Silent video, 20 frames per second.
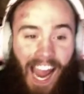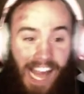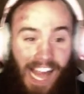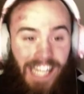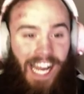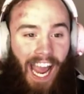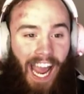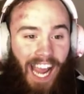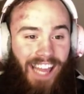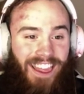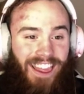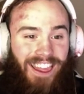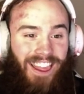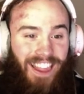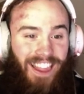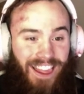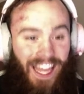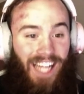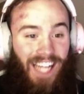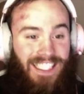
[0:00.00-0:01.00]

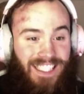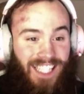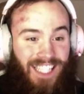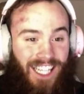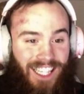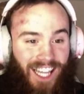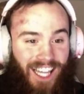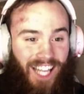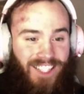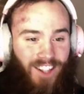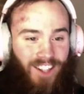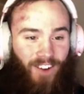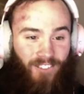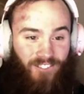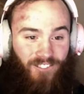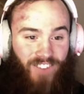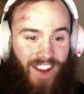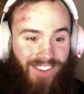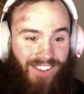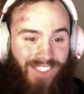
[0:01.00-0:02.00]
And that's the thing though.
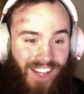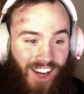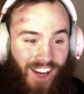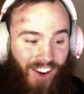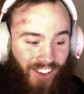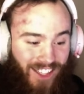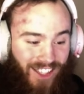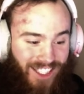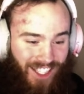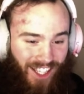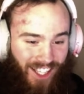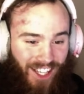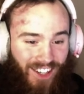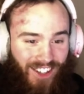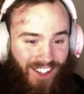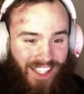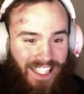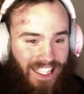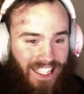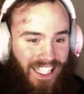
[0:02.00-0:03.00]
Vimeo is
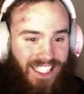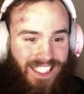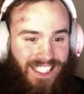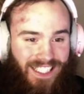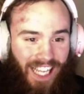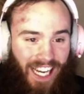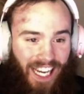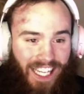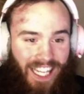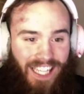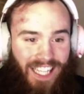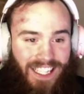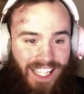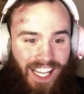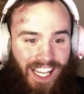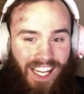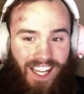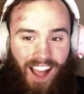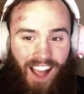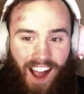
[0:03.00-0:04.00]
literally the second
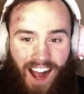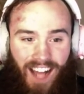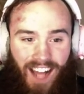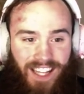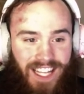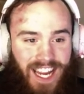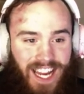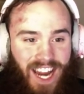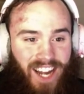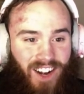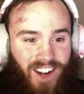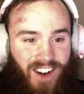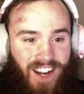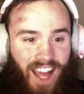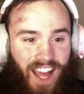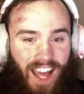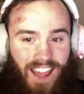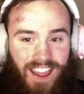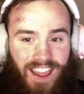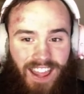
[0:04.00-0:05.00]
thing on the
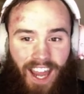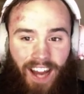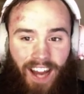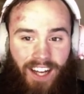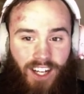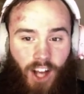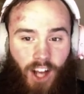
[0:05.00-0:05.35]
internet that